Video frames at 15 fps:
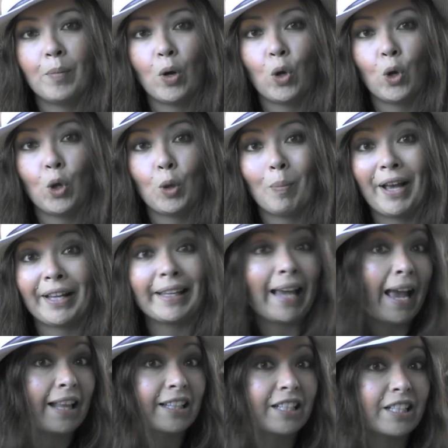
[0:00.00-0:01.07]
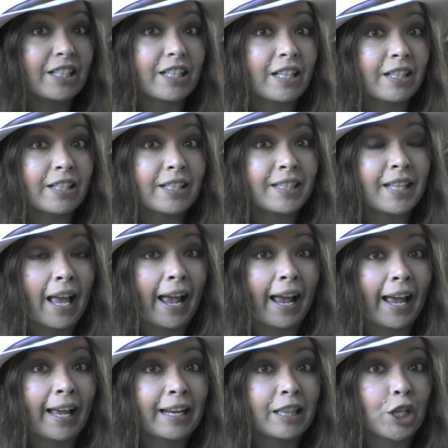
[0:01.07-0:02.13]
all my calendars
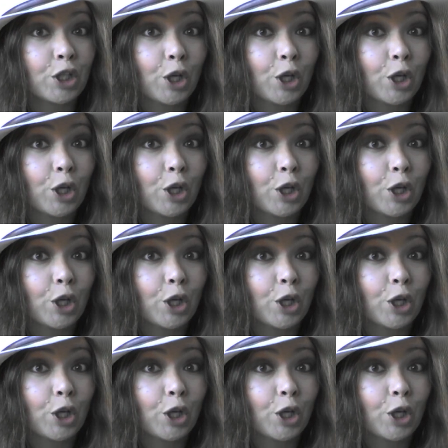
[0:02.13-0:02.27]
and the